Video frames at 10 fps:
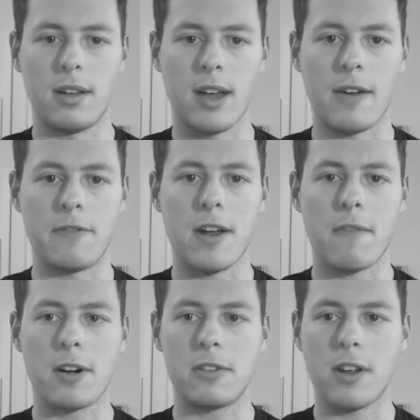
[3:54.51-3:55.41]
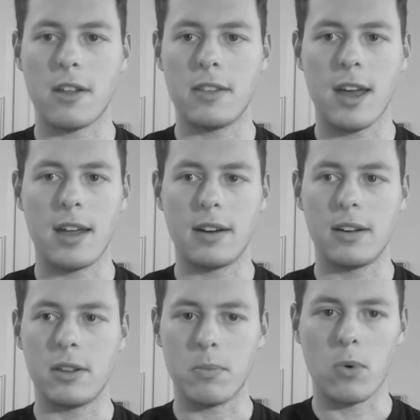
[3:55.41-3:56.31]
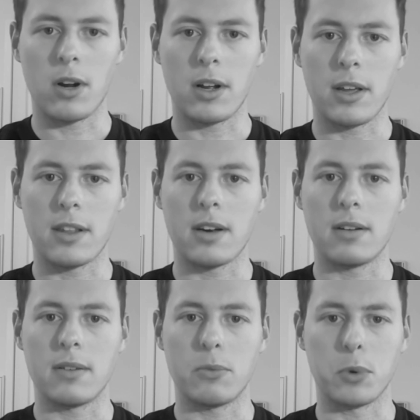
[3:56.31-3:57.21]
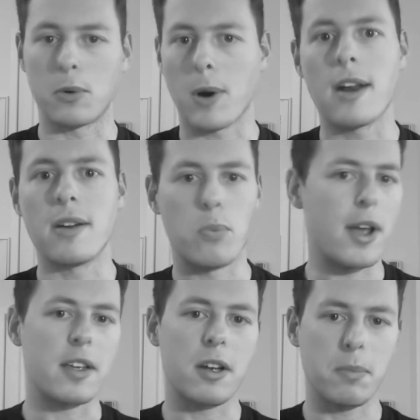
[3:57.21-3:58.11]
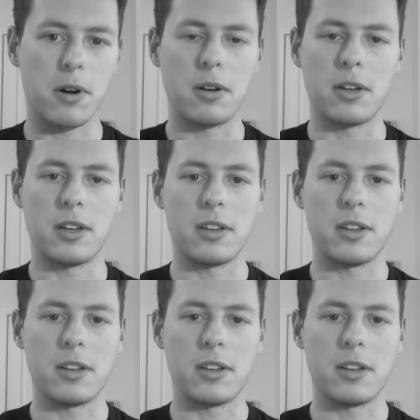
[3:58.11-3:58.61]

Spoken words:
I've never done that in the morning and then regretted waking up early.